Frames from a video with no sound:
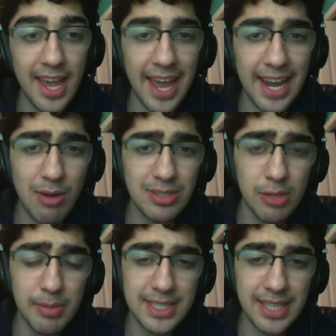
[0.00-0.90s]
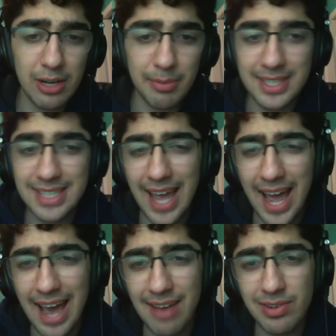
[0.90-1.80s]
And I was a little bit scared because I
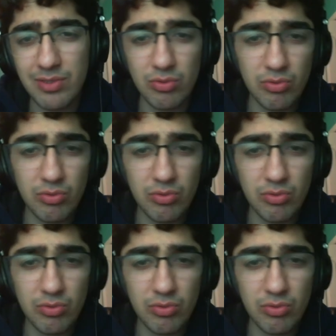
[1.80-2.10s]
haven't